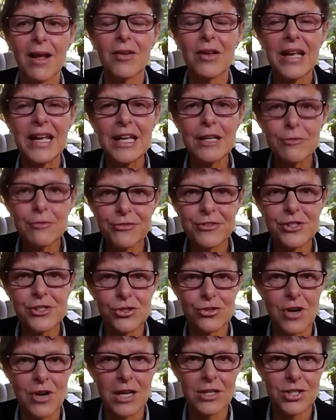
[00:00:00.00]

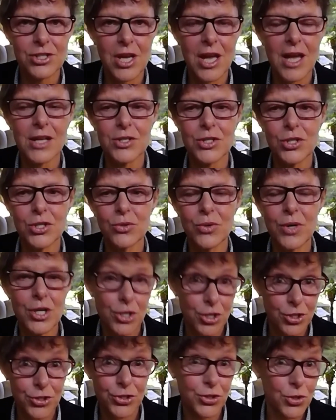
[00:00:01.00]
infrastructure to
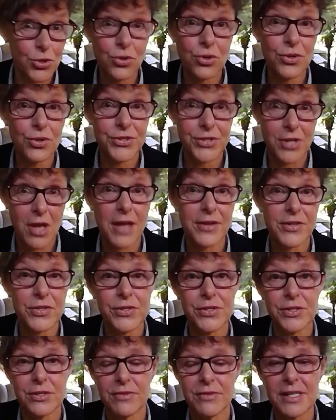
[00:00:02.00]
assure
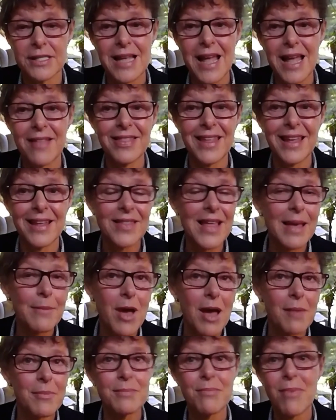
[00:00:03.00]
scientists of this. And then they
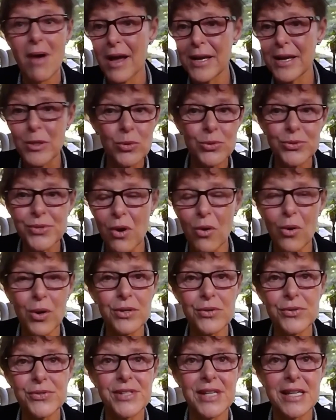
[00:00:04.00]
might be buying
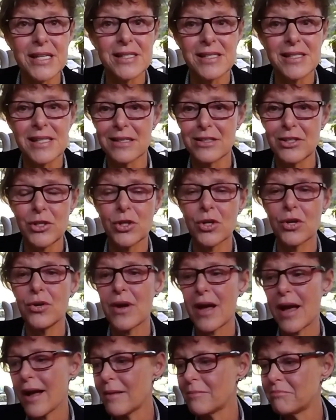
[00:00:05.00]
oil seeds in,
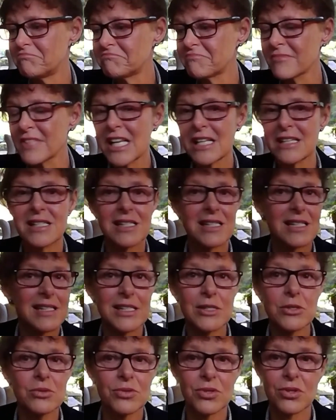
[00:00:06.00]

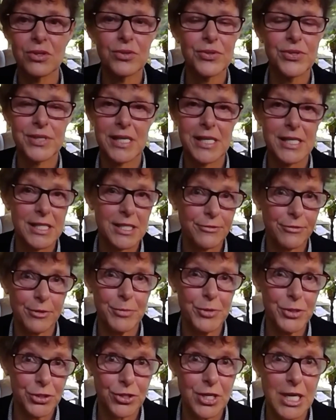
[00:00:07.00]
distilled oil seeds
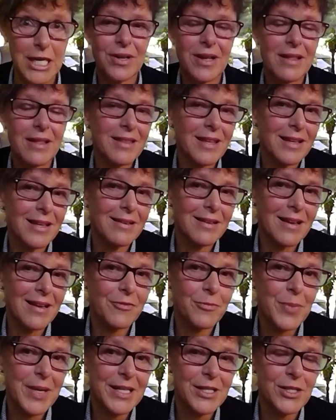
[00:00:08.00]
from Australia that
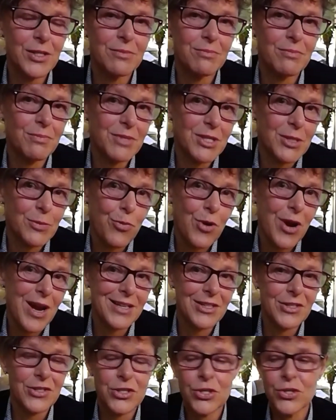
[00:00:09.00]
have been
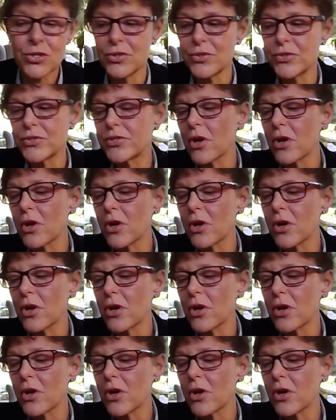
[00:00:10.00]
sprayed too. So,